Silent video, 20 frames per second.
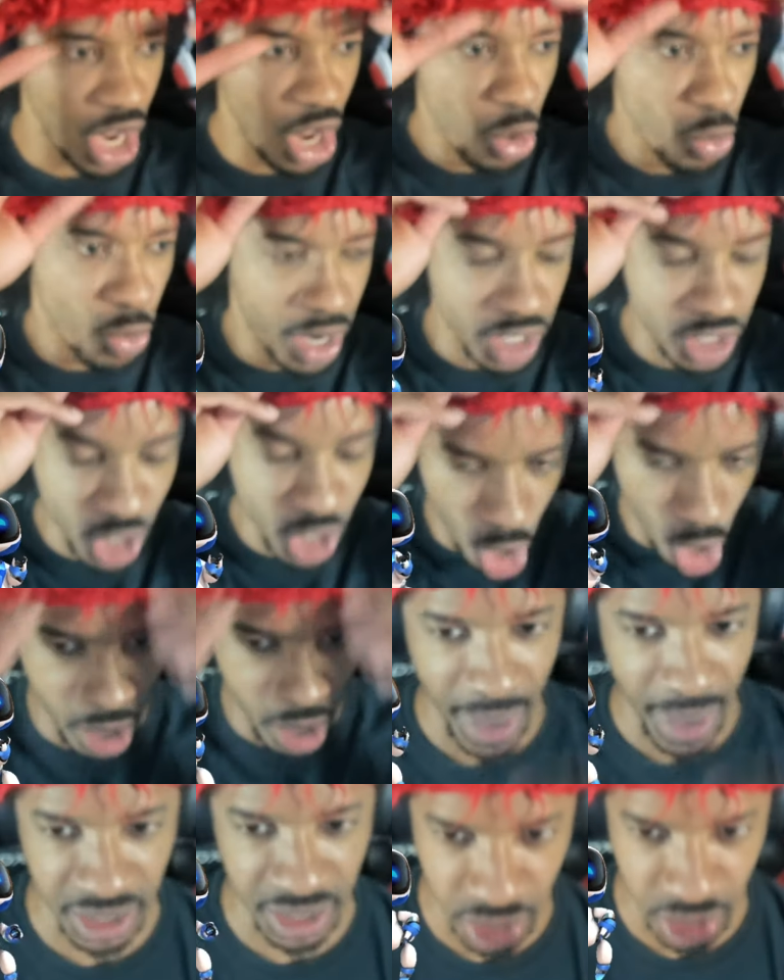We're going to talk
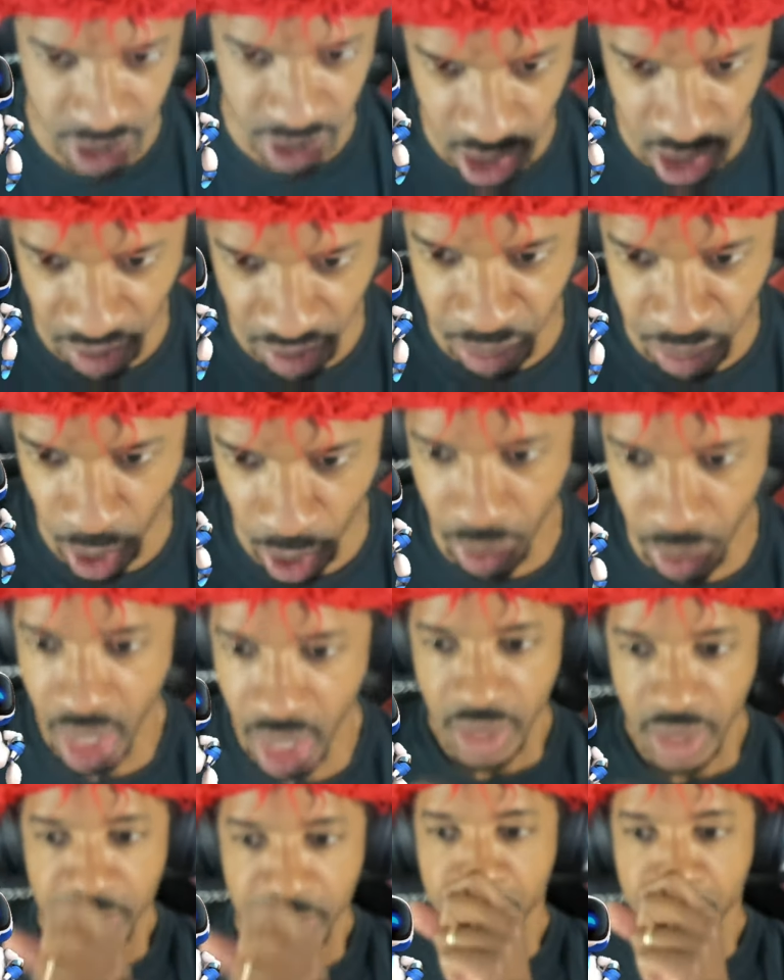about some stuff, bro.
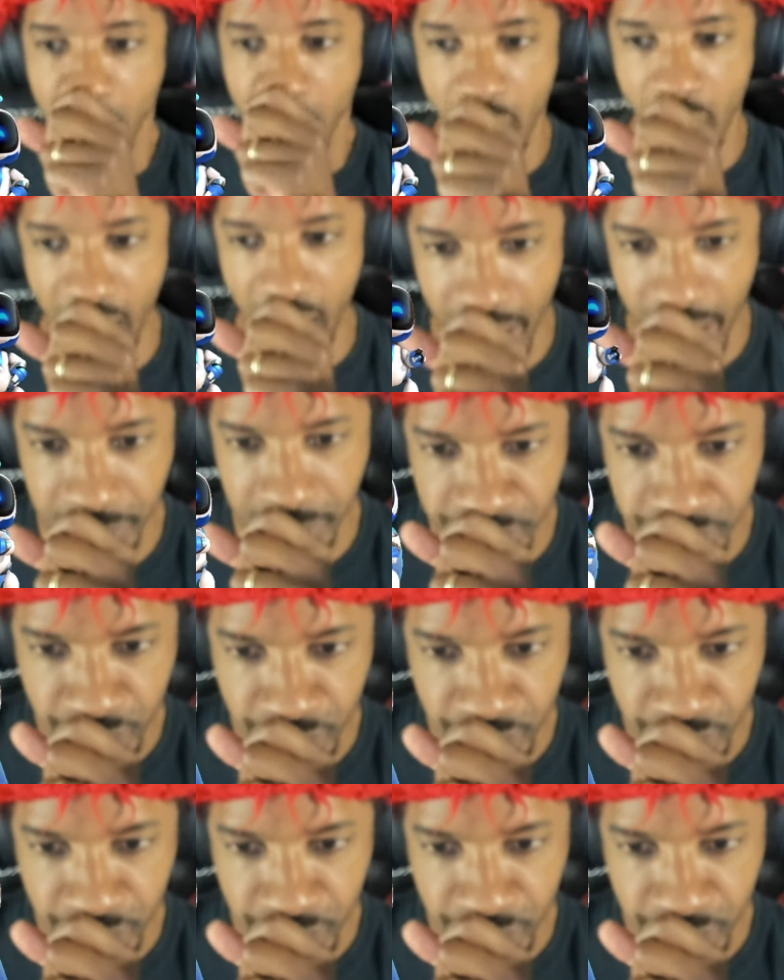All right.